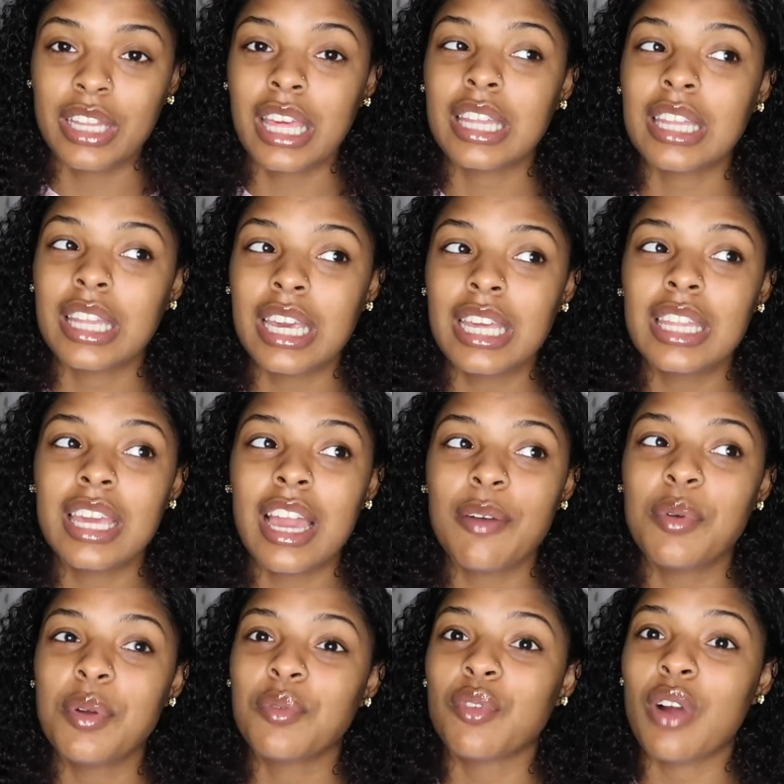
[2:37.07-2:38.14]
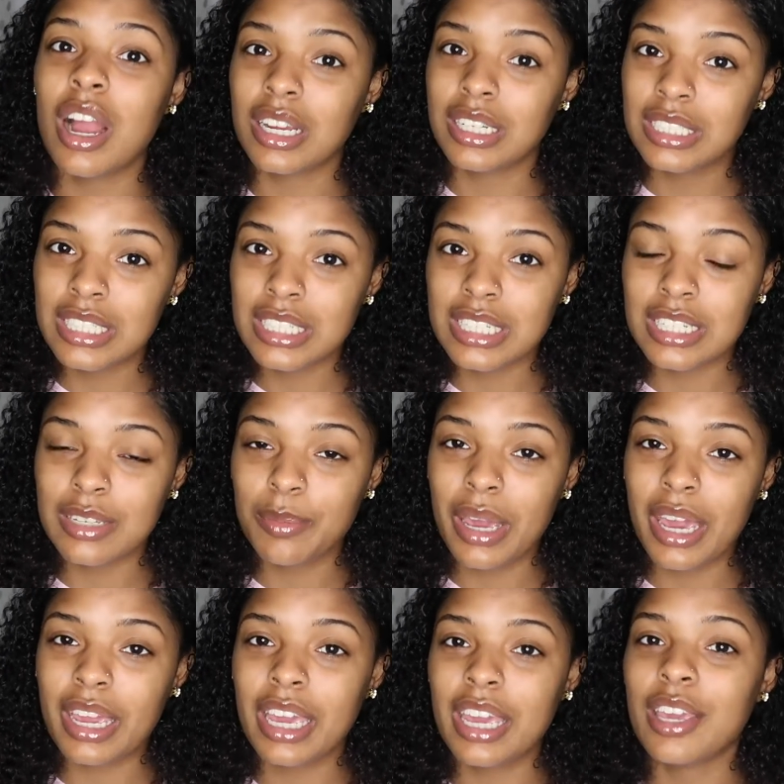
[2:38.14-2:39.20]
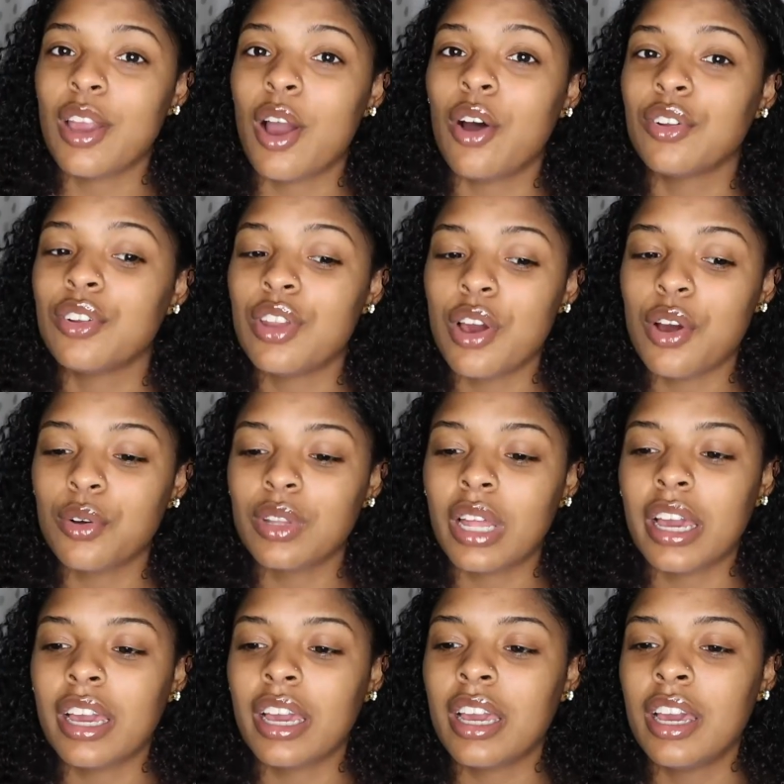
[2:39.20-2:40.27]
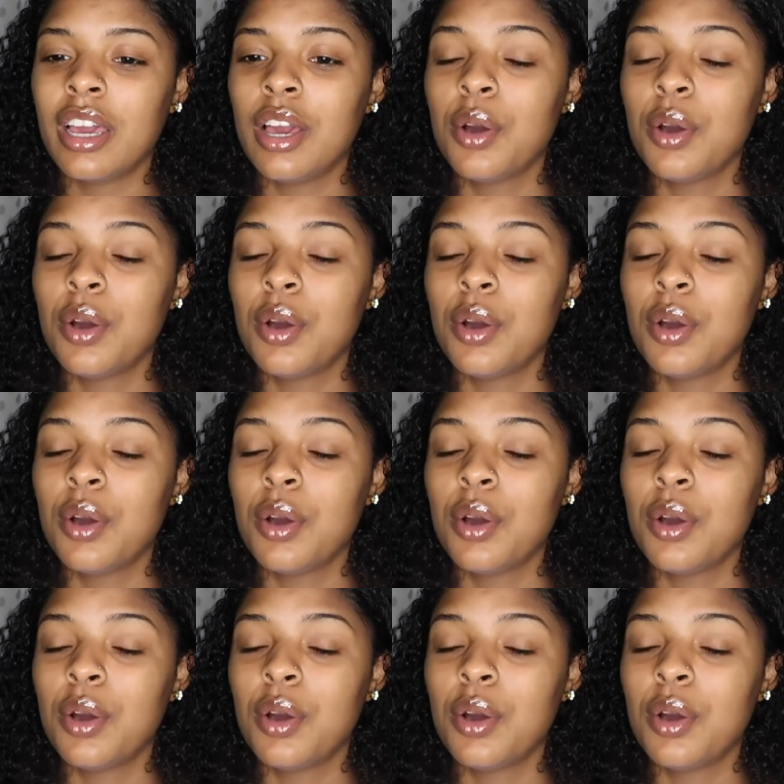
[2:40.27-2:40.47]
Like lately I've been rocking a slick back, and y'all know like